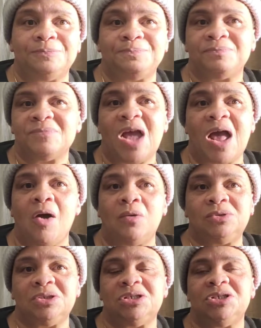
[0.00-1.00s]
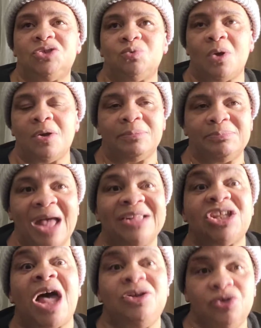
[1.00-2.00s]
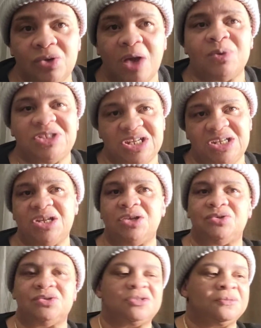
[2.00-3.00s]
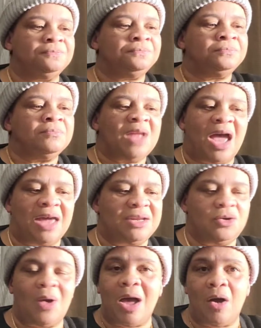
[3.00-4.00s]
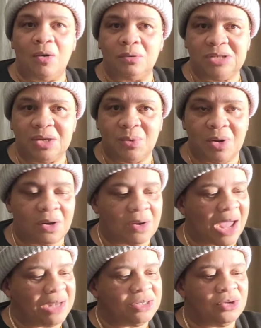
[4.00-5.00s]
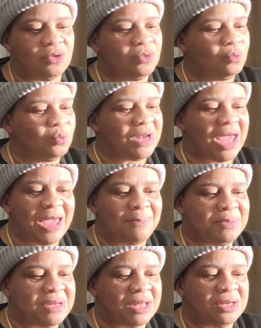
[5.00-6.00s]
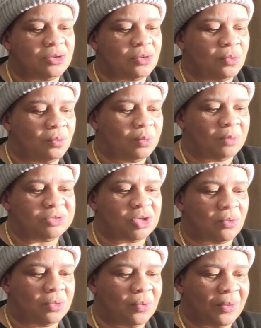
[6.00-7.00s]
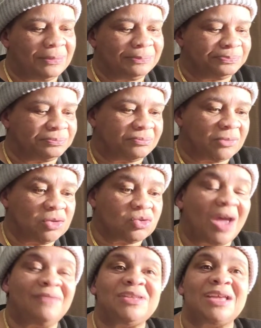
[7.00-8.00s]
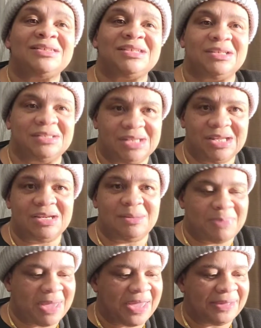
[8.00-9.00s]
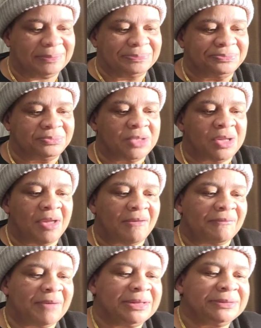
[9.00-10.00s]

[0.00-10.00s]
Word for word: how old the kids were. I, I knew they were teenagers. I didn't know how old they were. I didn't know what happened. I didn't know what was going on. So after I see the knee in the back, right,